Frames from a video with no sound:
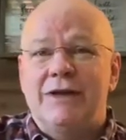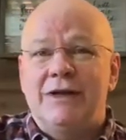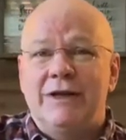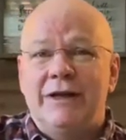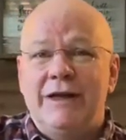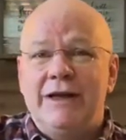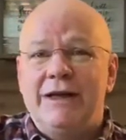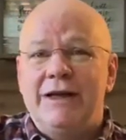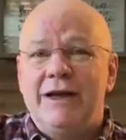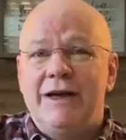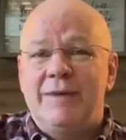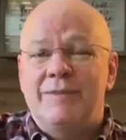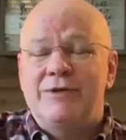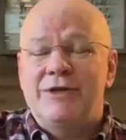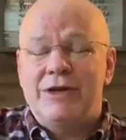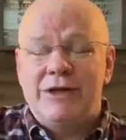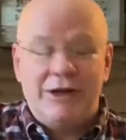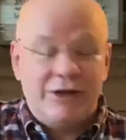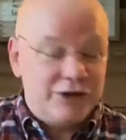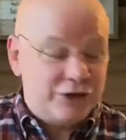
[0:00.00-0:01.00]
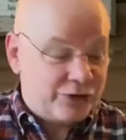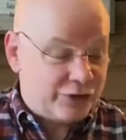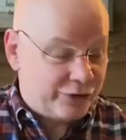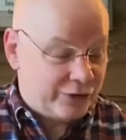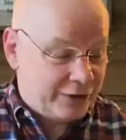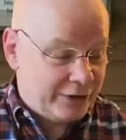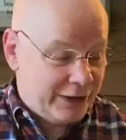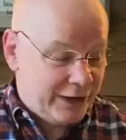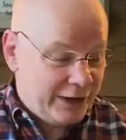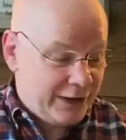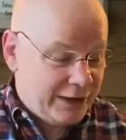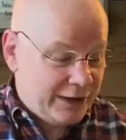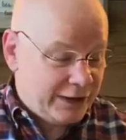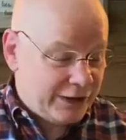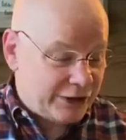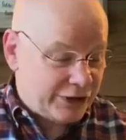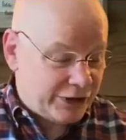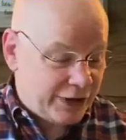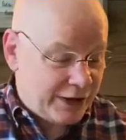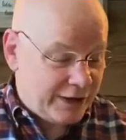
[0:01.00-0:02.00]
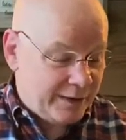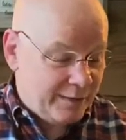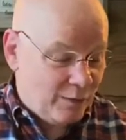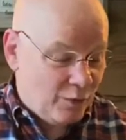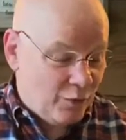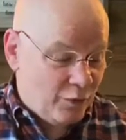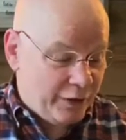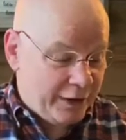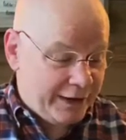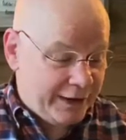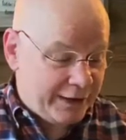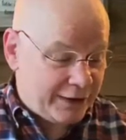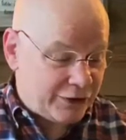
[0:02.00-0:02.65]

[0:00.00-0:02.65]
leading up to Easter Sunday morning.